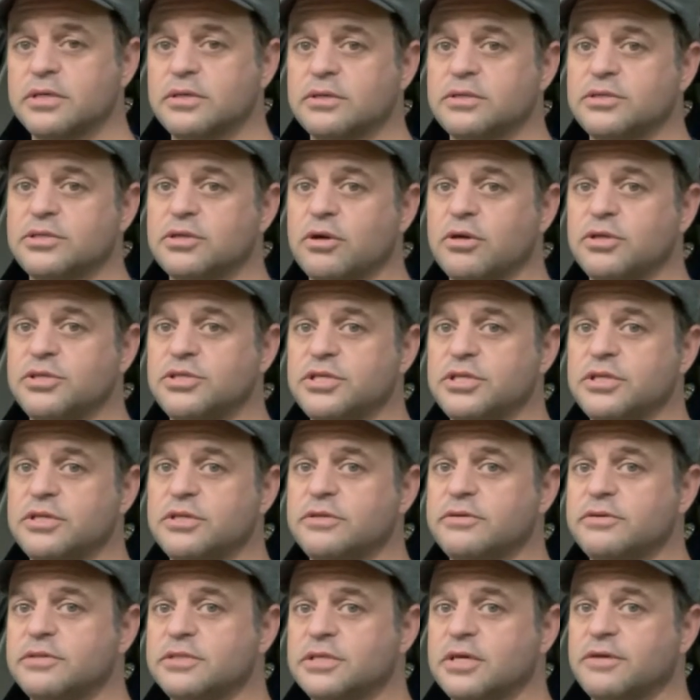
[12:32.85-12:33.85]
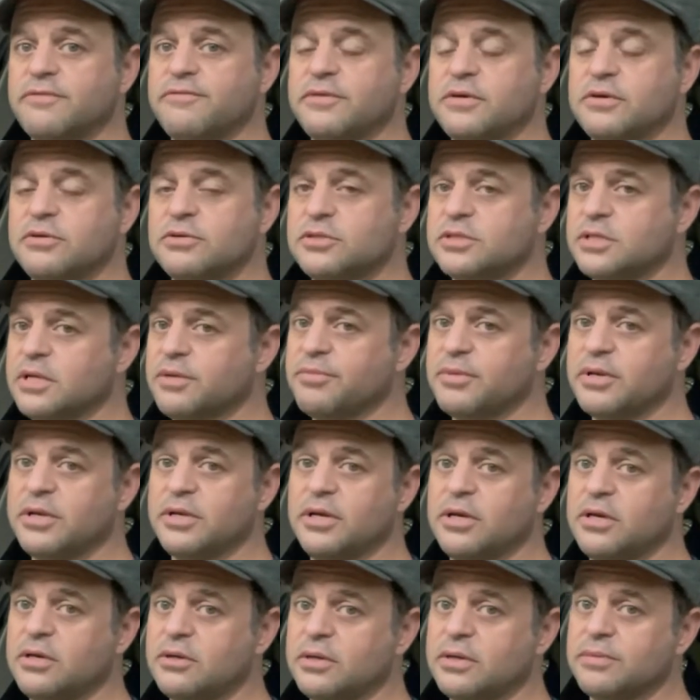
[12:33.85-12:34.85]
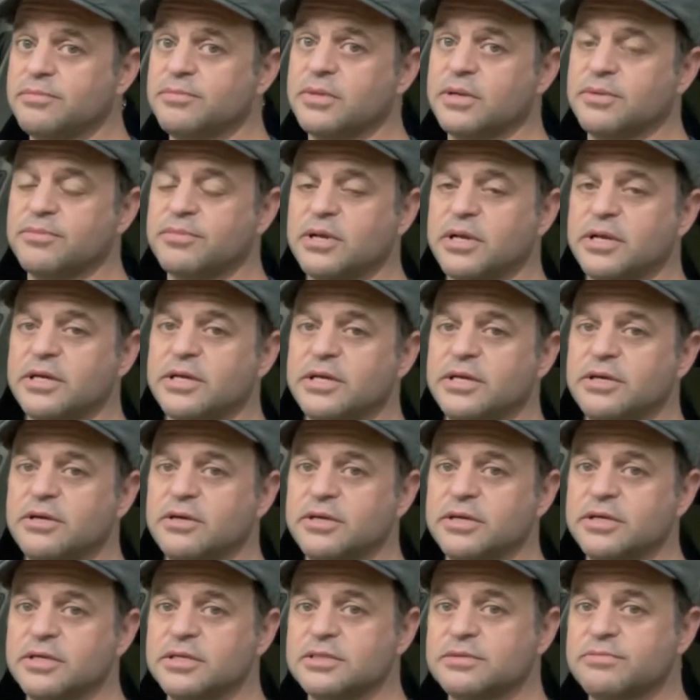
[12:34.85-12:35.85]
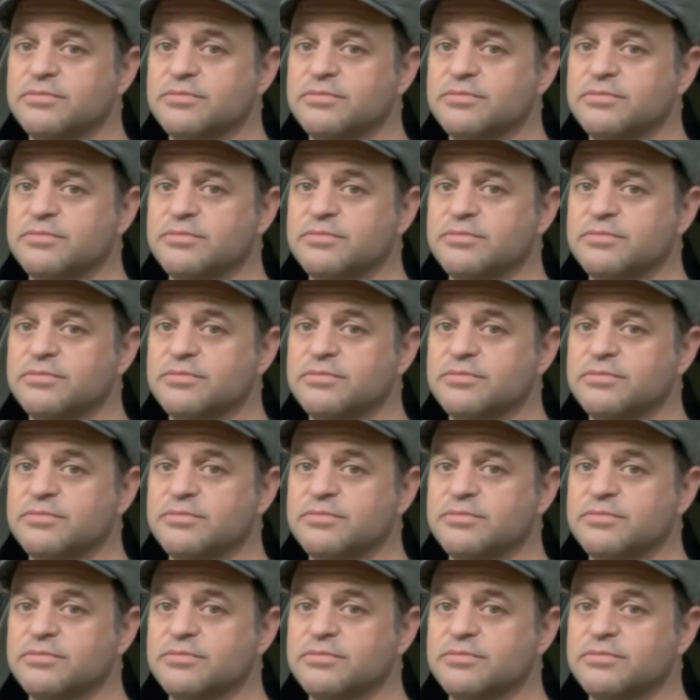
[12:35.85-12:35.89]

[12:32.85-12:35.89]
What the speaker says: charging cell phones, let me know. I'm kind of curious.